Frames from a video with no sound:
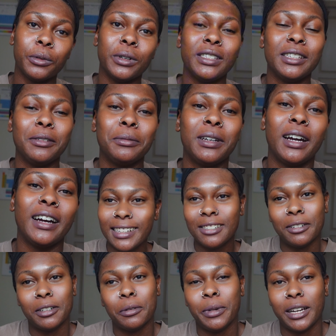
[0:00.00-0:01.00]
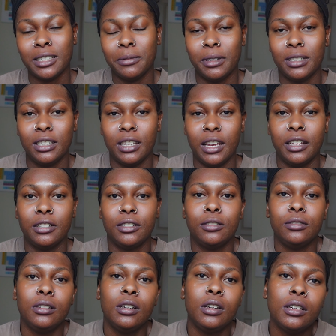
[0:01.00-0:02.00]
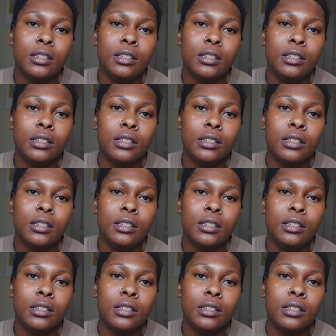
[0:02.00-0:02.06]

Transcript: What's up guys, welcome back to my channel.